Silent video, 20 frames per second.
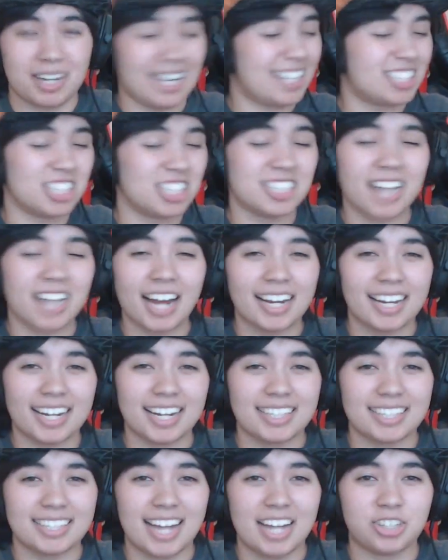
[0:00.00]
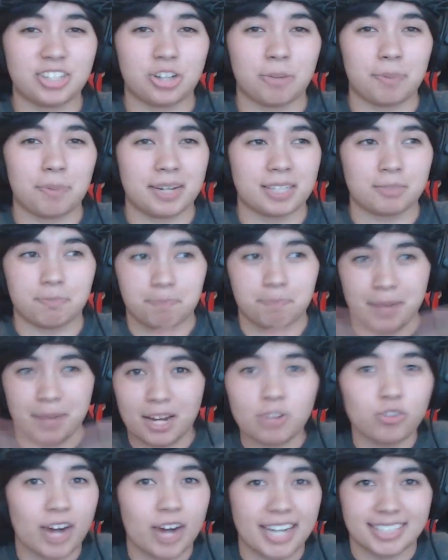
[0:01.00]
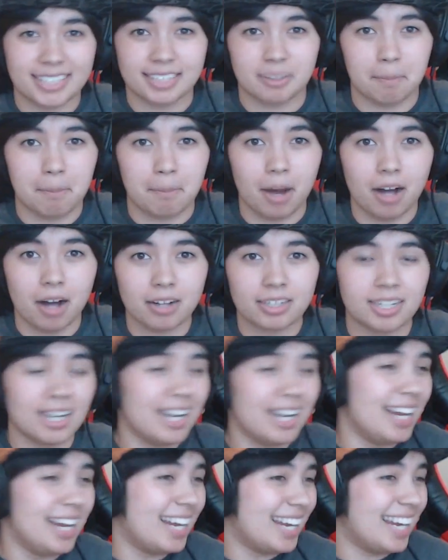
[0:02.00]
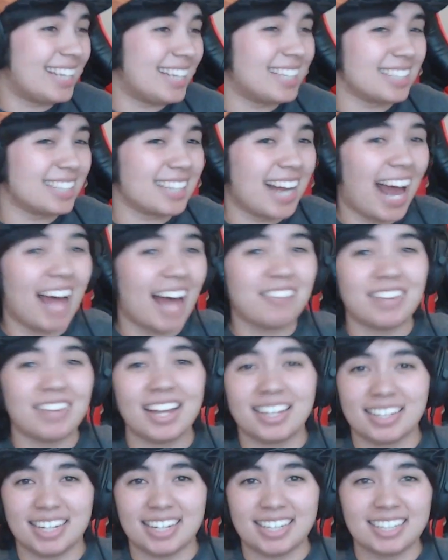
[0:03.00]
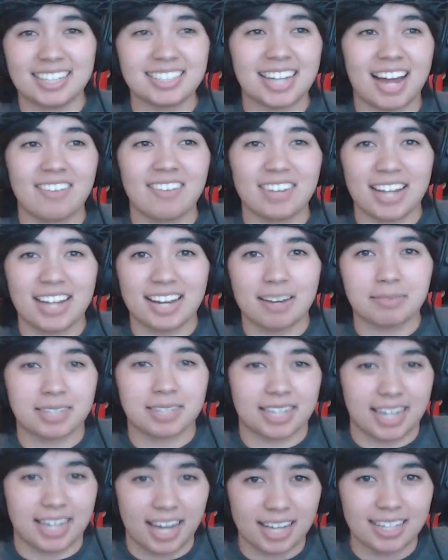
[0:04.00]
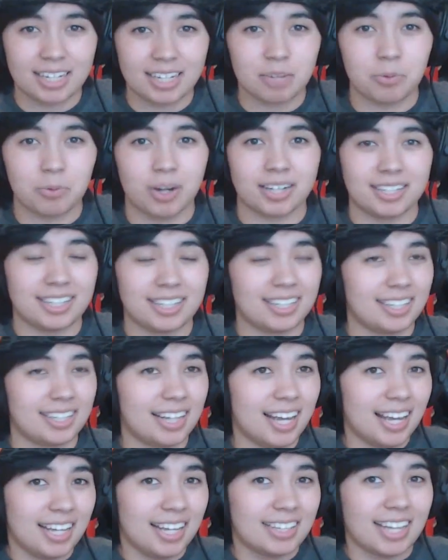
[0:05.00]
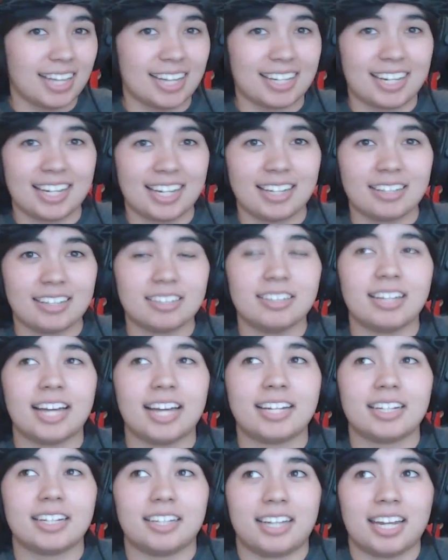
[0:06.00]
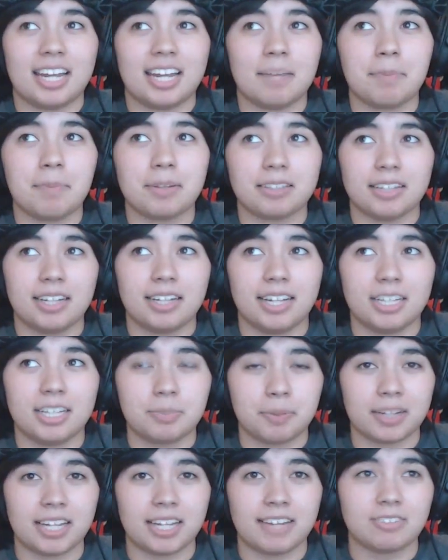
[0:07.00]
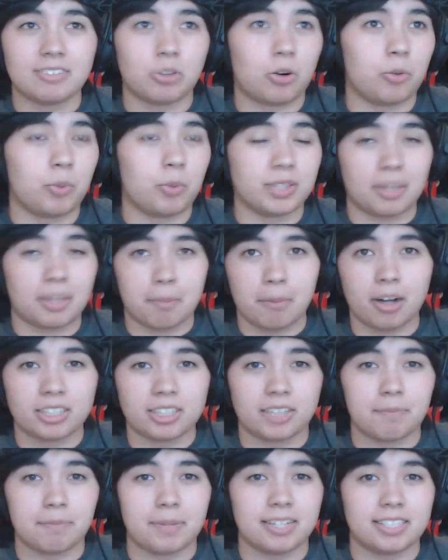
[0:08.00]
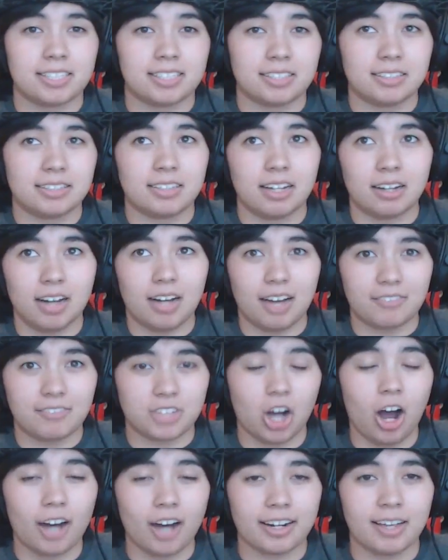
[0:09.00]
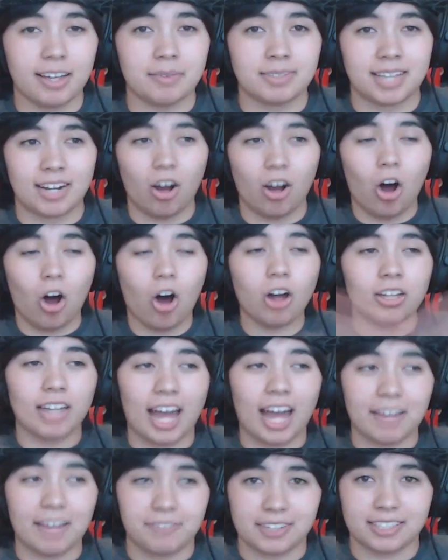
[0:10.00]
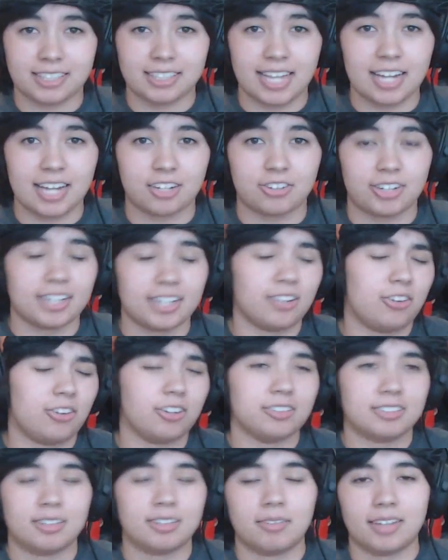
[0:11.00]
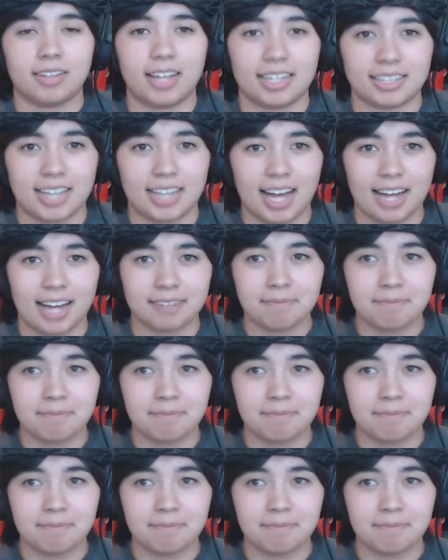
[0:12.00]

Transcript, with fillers: It's just not in his nature because being raised as a monk, he doesn't have he doesn't have it in him to kill anyone like he like he his beliefs or what the monks have been have taught him is that all life is sacred or something like that